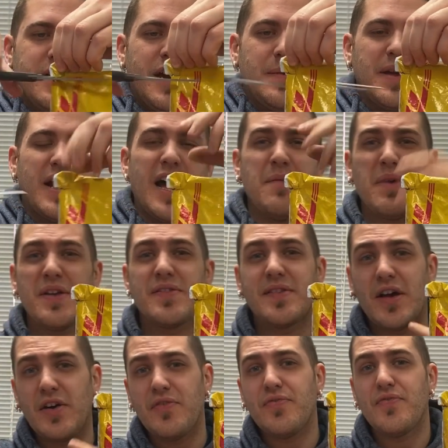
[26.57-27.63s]
mean, I
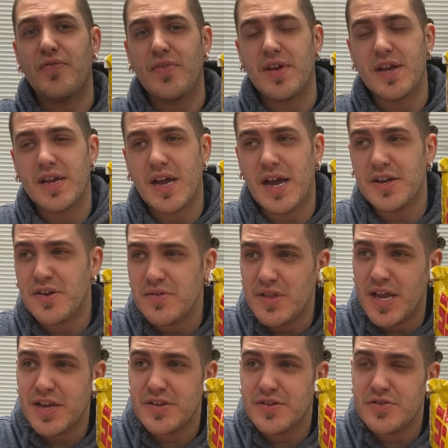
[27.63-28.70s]
myself, I
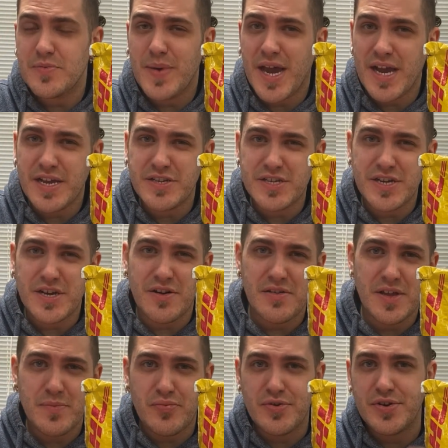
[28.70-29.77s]
don't like to do packaging. I don't
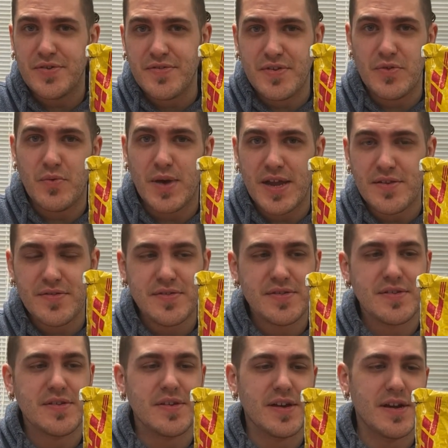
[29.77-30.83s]
like producing
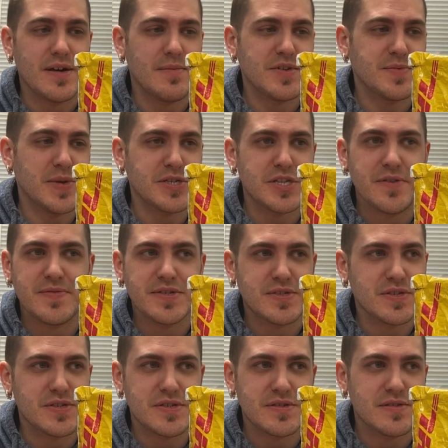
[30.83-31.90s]
waste, especially if it's
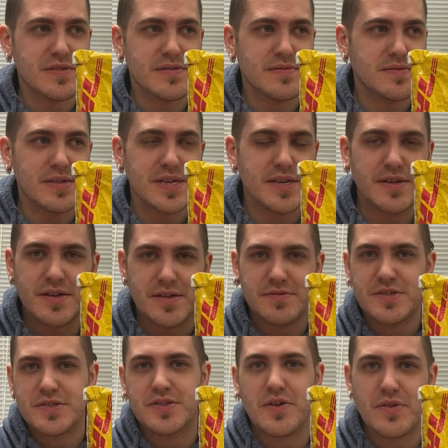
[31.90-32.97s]
just like gonna
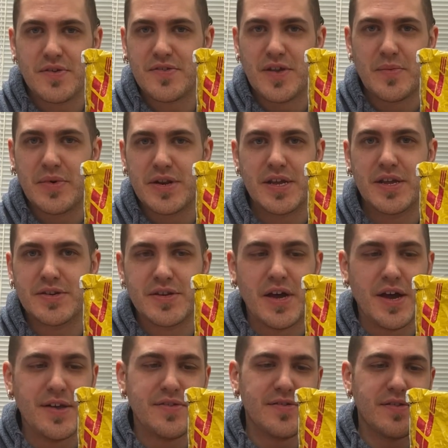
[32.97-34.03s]
just go to someone and get
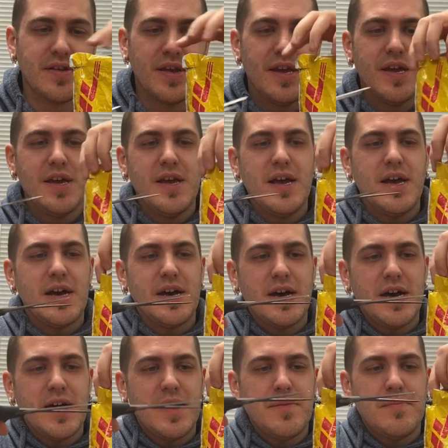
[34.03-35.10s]
tossed.
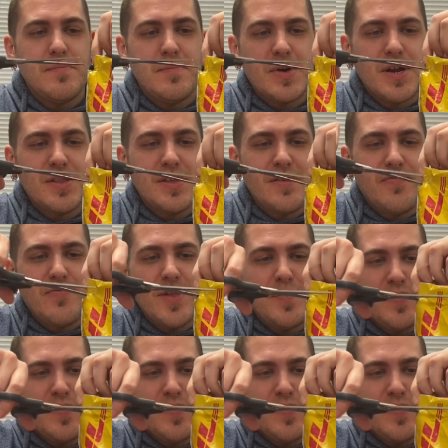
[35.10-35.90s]
But on the flip